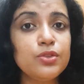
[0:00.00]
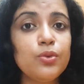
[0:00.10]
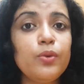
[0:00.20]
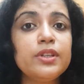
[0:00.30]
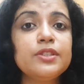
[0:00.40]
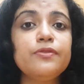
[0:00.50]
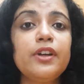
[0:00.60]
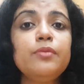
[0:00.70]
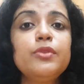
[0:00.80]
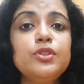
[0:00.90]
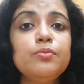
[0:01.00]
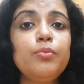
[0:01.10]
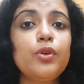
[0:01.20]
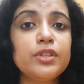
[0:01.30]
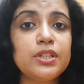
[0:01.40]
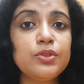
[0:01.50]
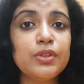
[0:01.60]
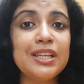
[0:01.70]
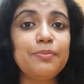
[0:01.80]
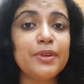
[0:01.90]
So it is very much important to
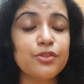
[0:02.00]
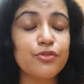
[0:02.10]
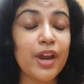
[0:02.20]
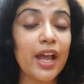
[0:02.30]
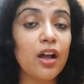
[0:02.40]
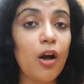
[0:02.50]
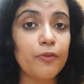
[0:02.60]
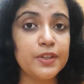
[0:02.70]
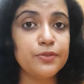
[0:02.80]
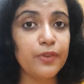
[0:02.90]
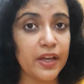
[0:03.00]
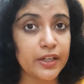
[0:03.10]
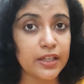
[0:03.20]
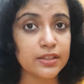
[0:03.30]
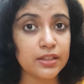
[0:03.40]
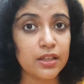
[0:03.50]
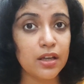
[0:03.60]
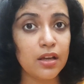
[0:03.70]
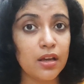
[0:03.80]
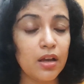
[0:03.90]
keep a track of this variant.
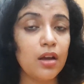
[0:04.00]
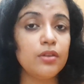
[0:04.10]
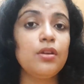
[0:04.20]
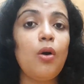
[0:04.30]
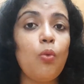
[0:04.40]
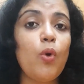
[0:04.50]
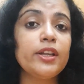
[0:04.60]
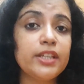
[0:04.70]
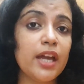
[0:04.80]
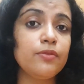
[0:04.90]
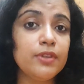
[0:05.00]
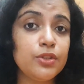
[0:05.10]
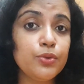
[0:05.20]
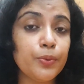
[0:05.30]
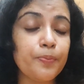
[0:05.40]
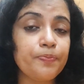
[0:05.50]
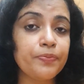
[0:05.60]
Now, what can we do?